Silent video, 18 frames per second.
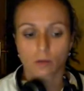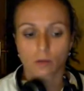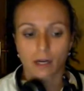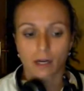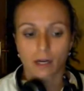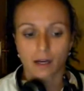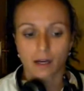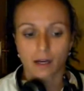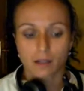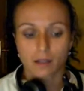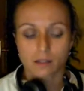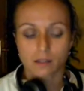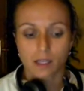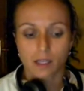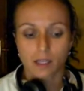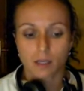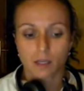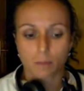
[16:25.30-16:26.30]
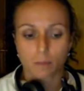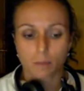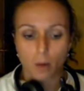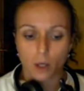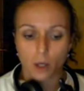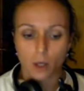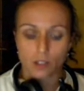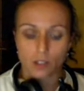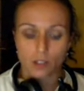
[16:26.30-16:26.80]
to
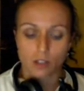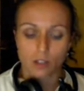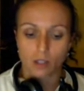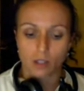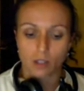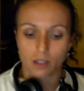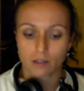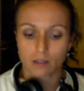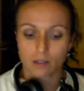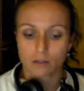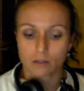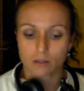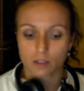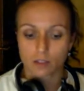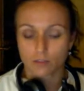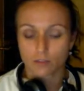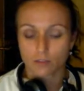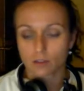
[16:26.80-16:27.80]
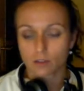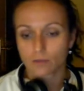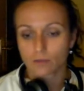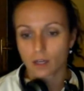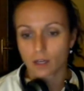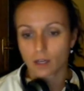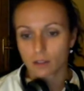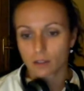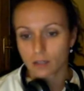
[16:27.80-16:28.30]
take parts in
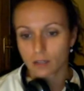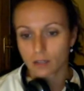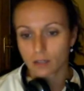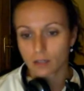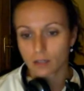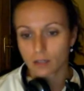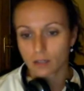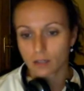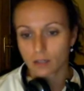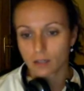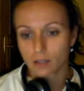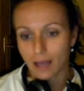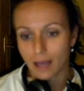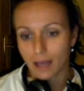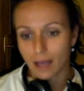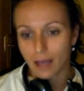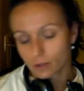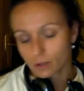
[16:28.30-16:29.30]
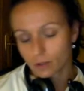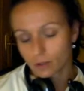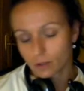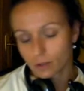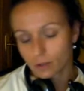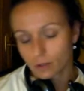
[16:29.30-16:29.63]
different regular classes.